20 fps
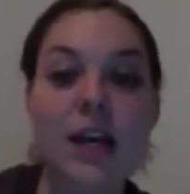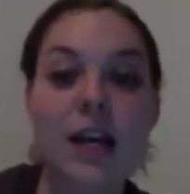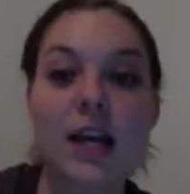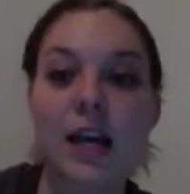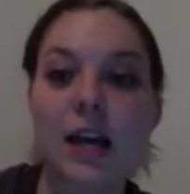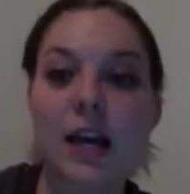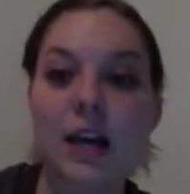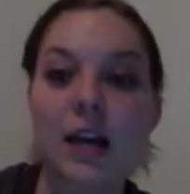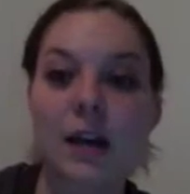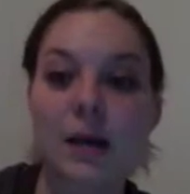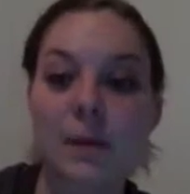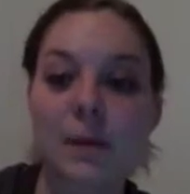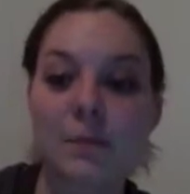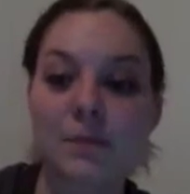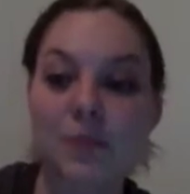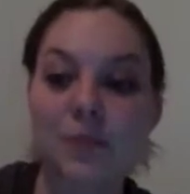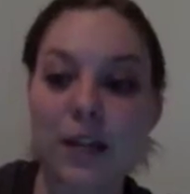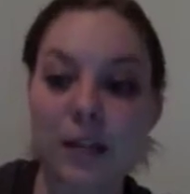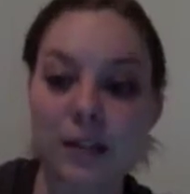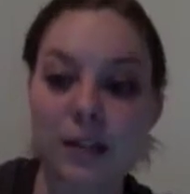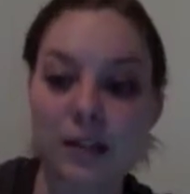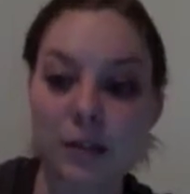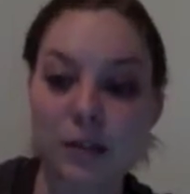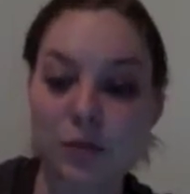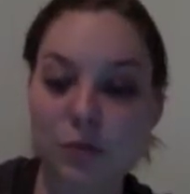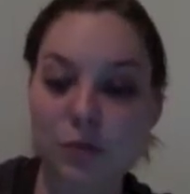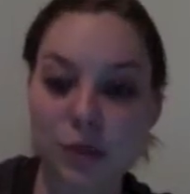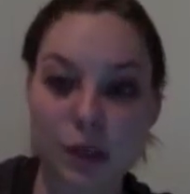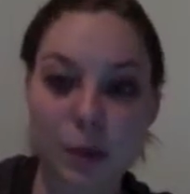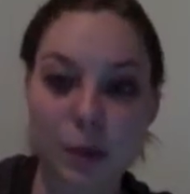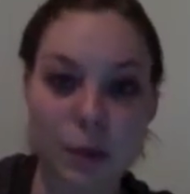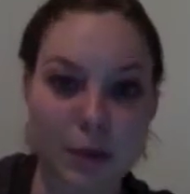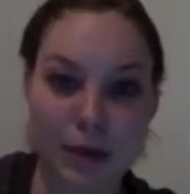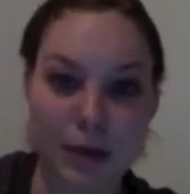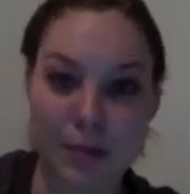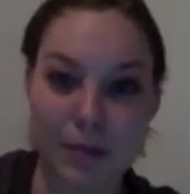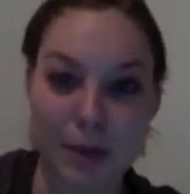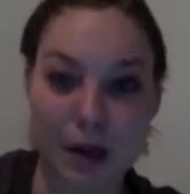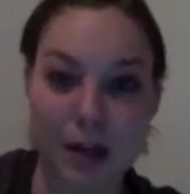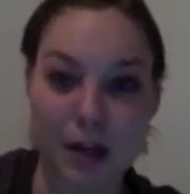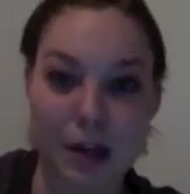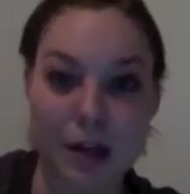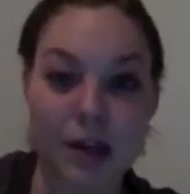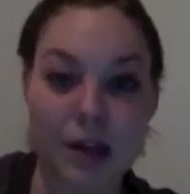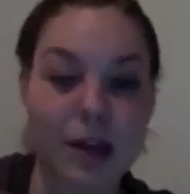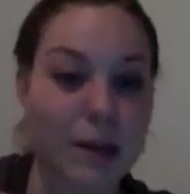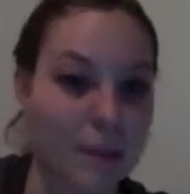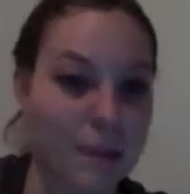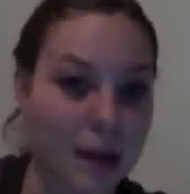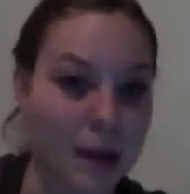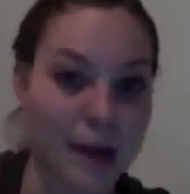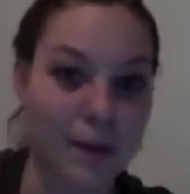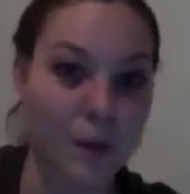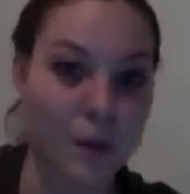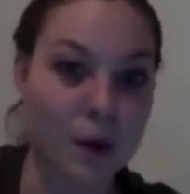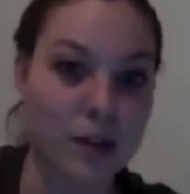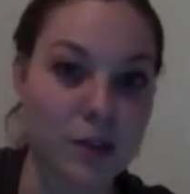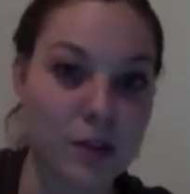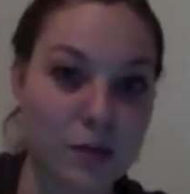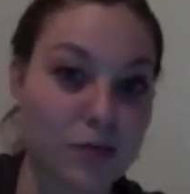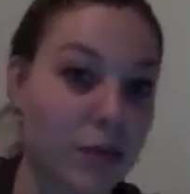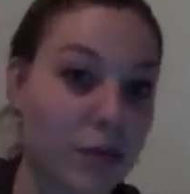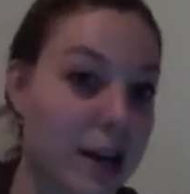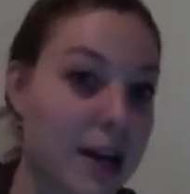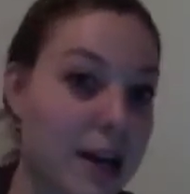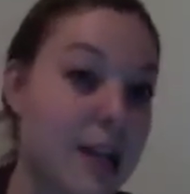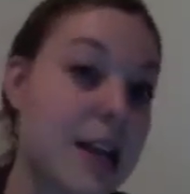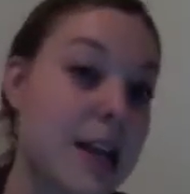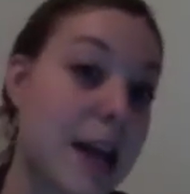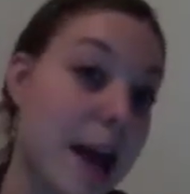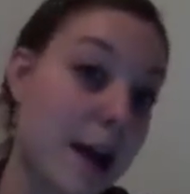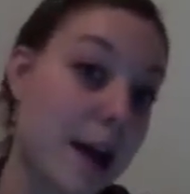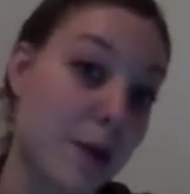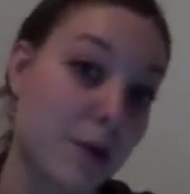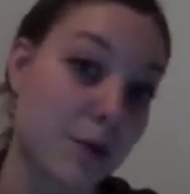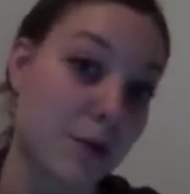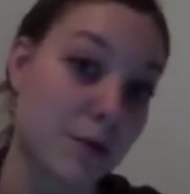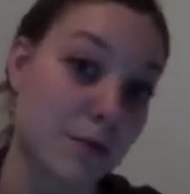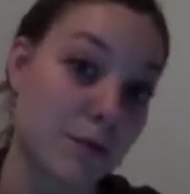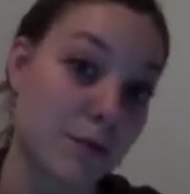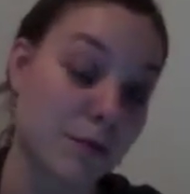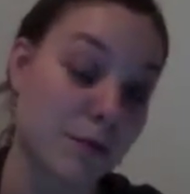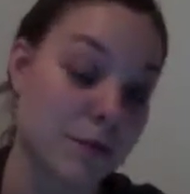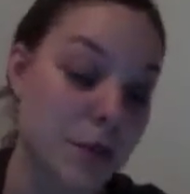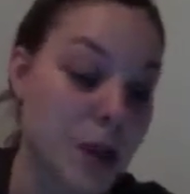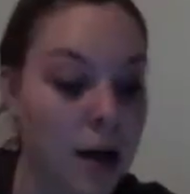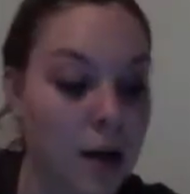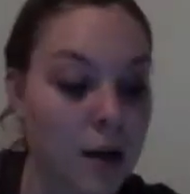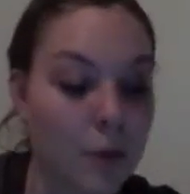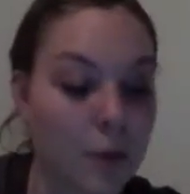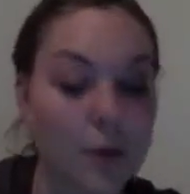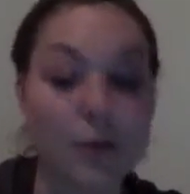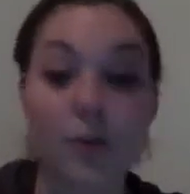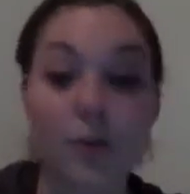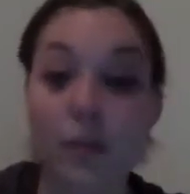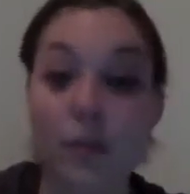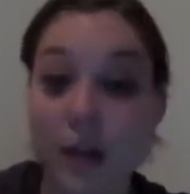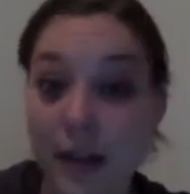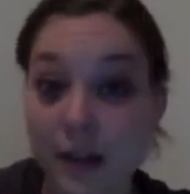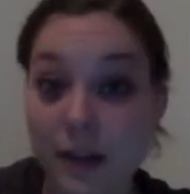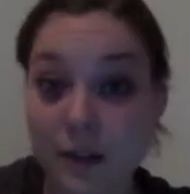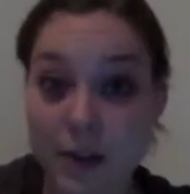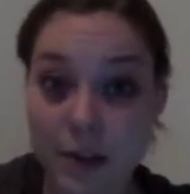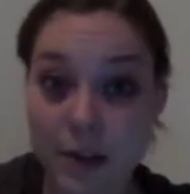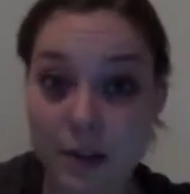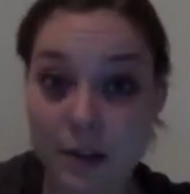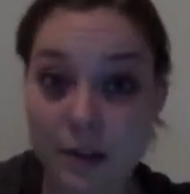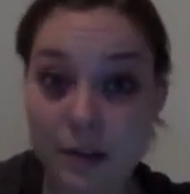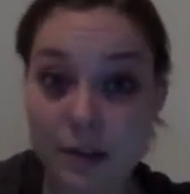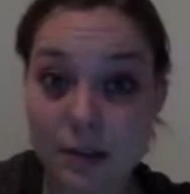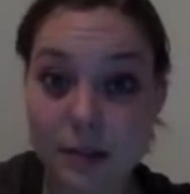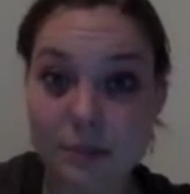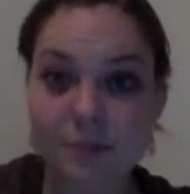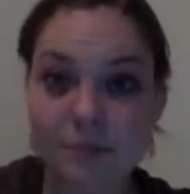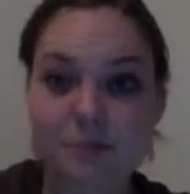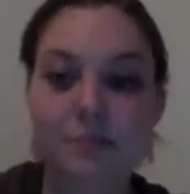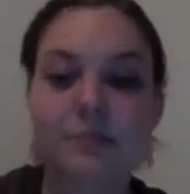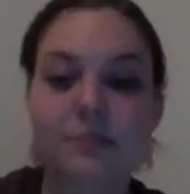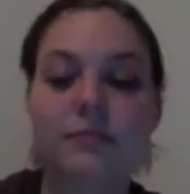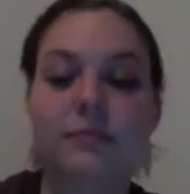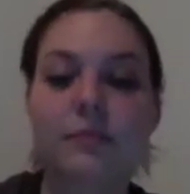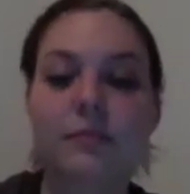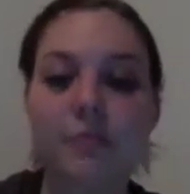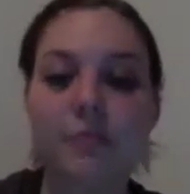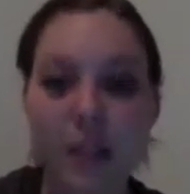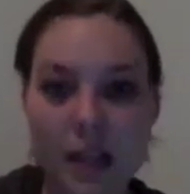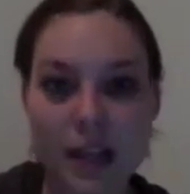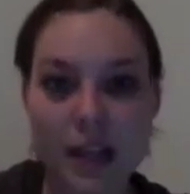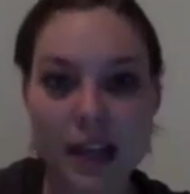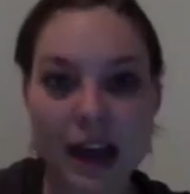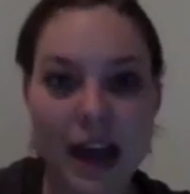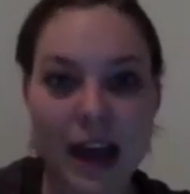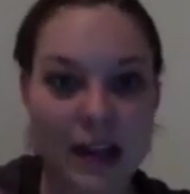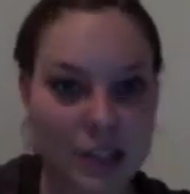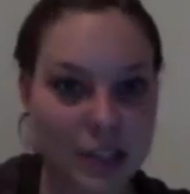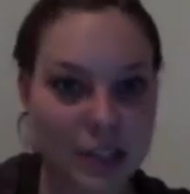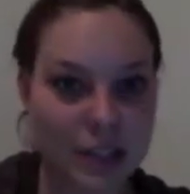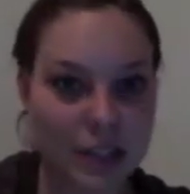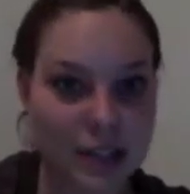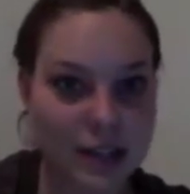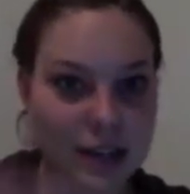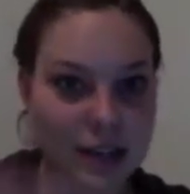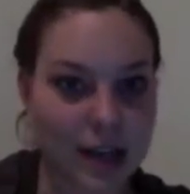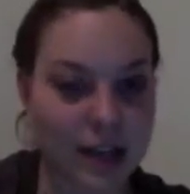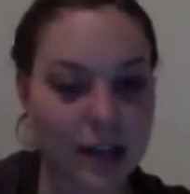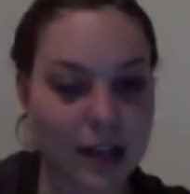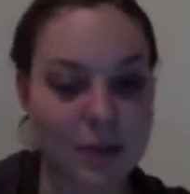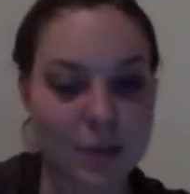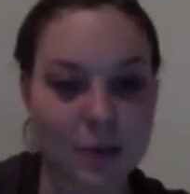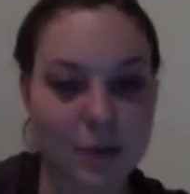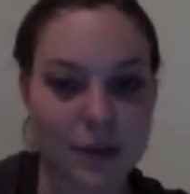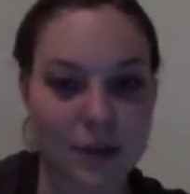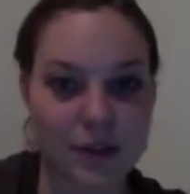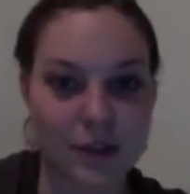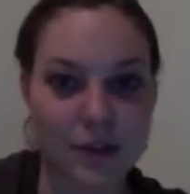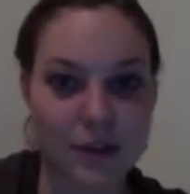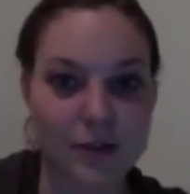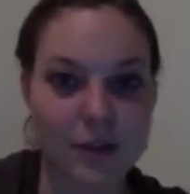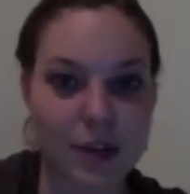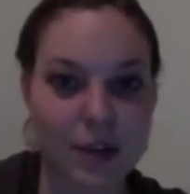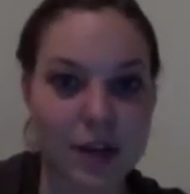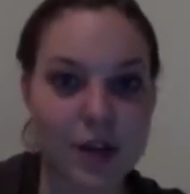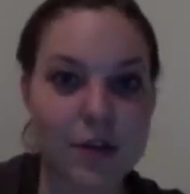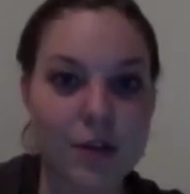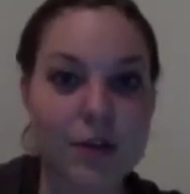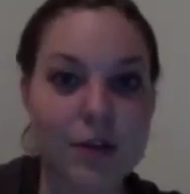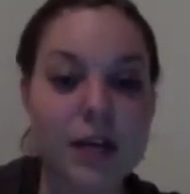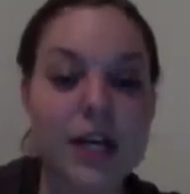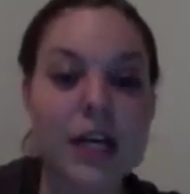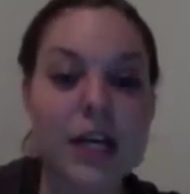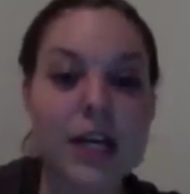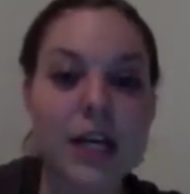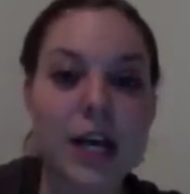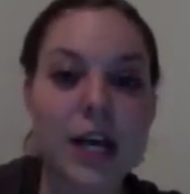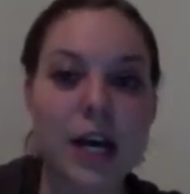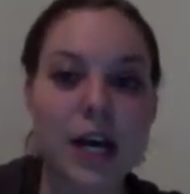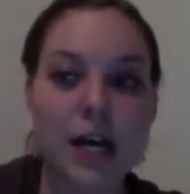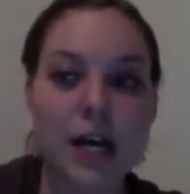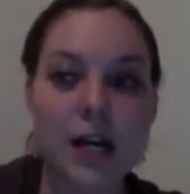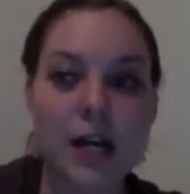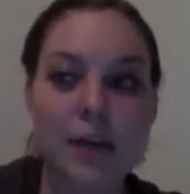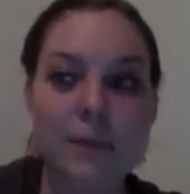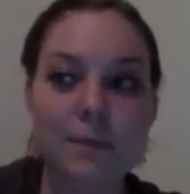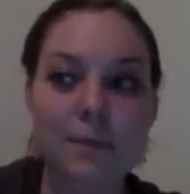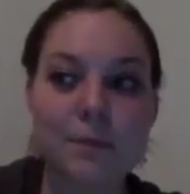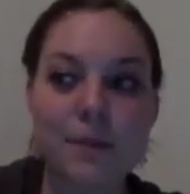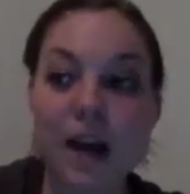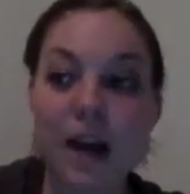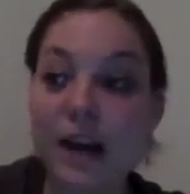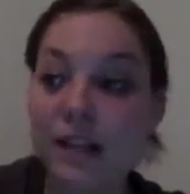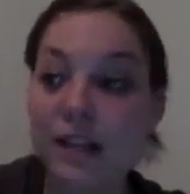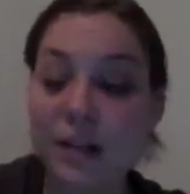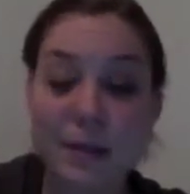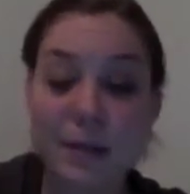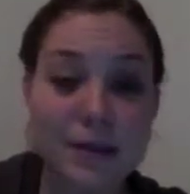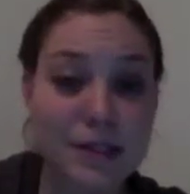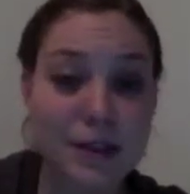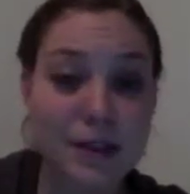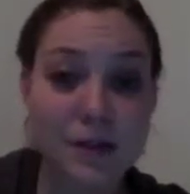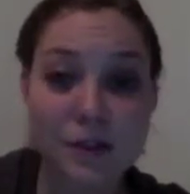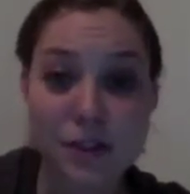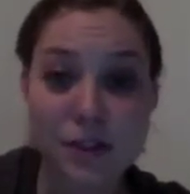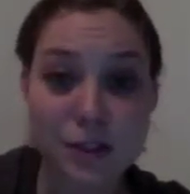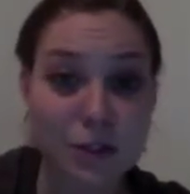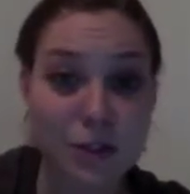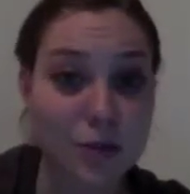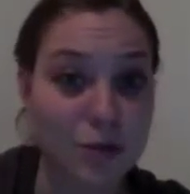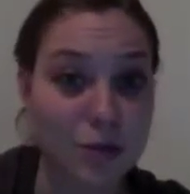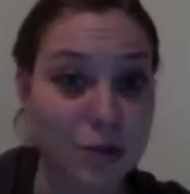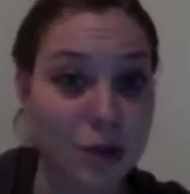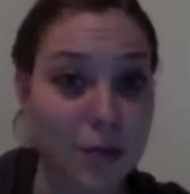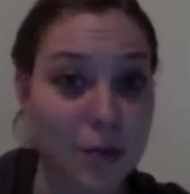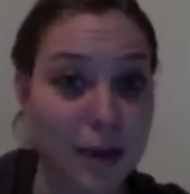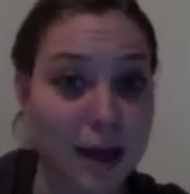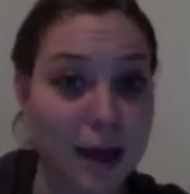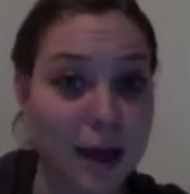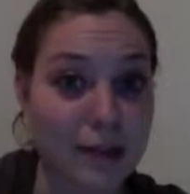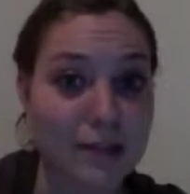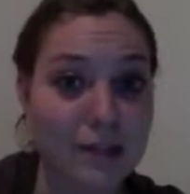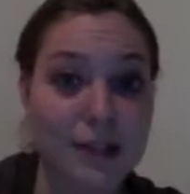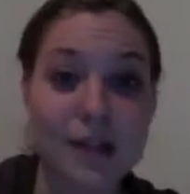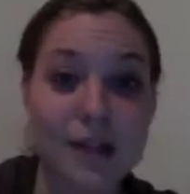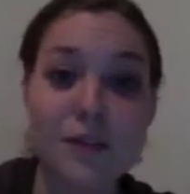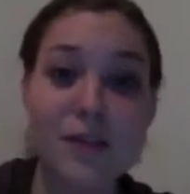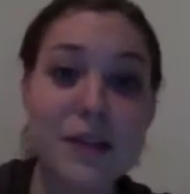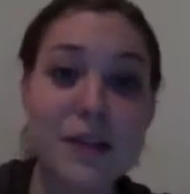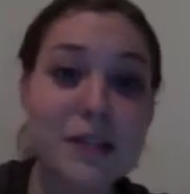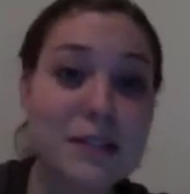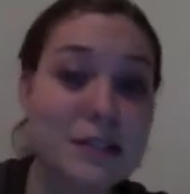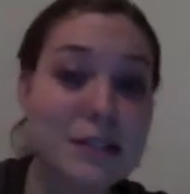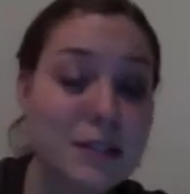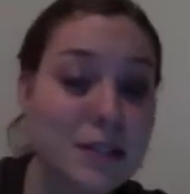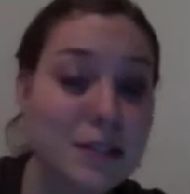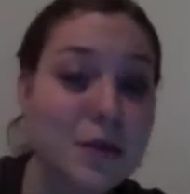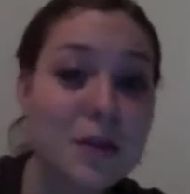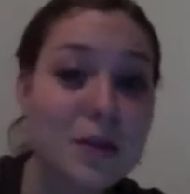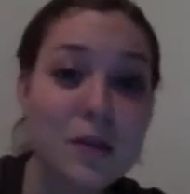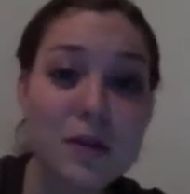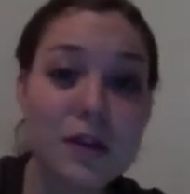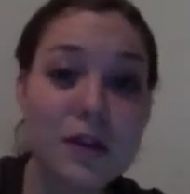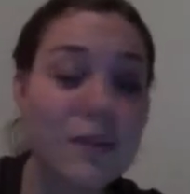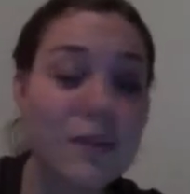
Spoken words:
And is this really what my body and mind wants right now? With cravings, like Ashley had said in the previous video, I tell myself this too shall pass. If I'm still